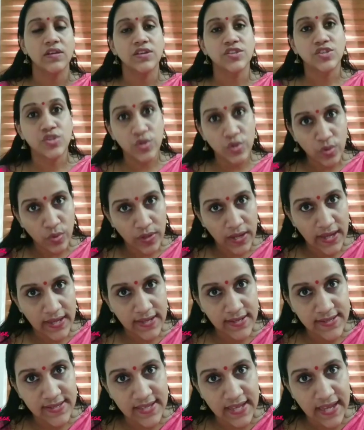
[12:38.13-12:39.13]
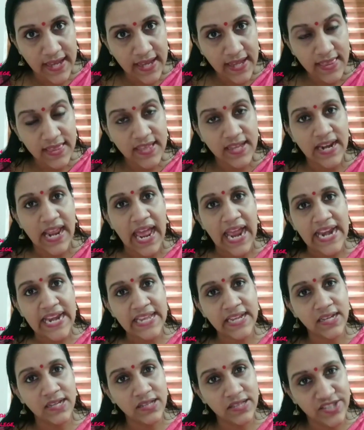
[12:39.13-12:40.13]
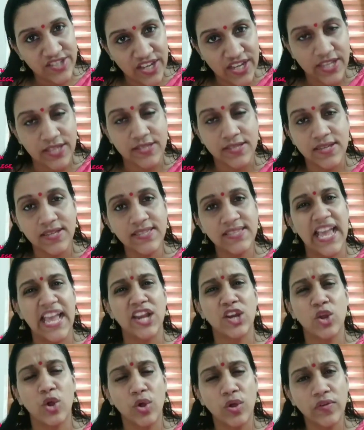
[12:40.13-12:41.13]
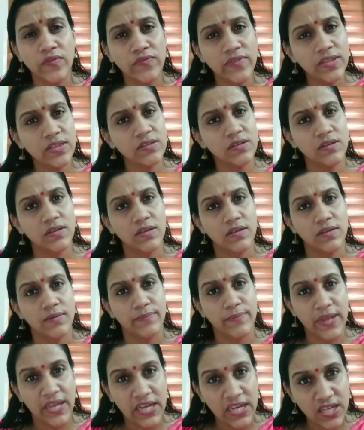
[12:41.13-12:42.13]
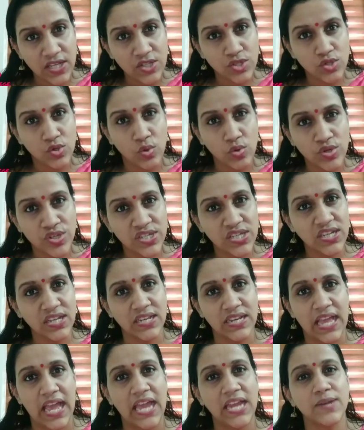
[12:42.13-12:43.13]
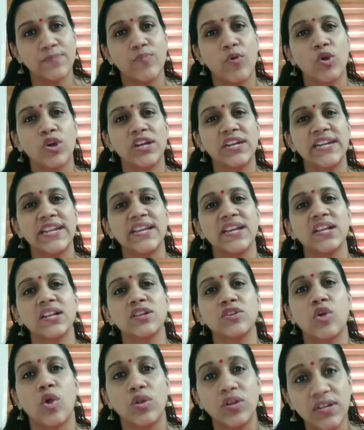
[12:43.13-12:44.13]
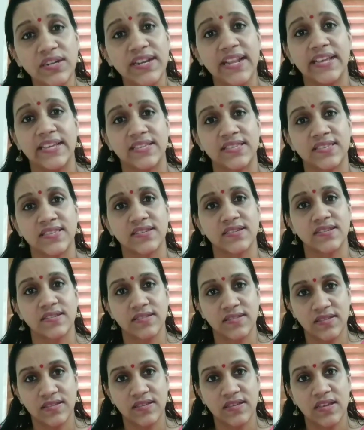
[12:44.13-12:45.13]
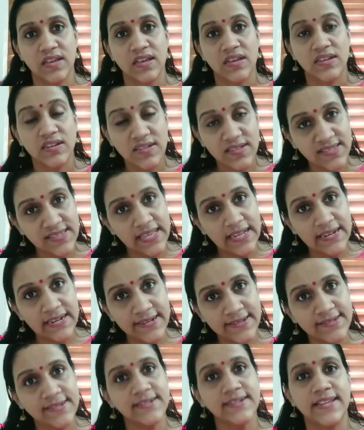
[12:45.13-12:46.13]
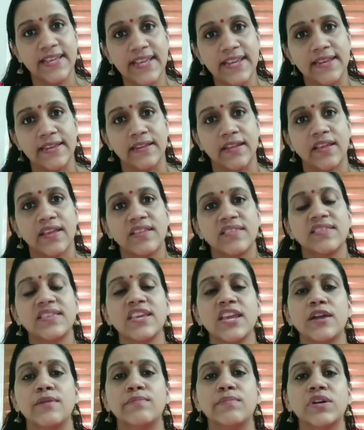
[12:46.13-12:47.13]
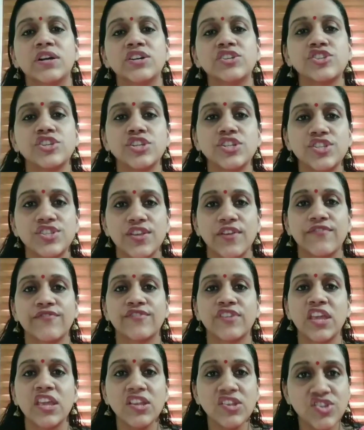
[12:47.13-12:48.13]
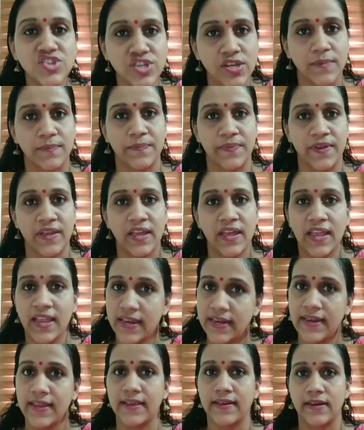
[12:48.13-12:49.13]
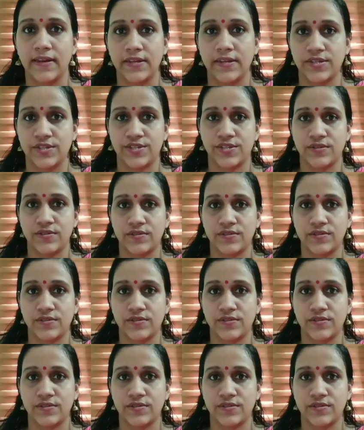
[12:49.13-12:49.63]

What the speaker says: So you can say the radical changes along with many social and political contexts resulted in the emergence of kingship in England.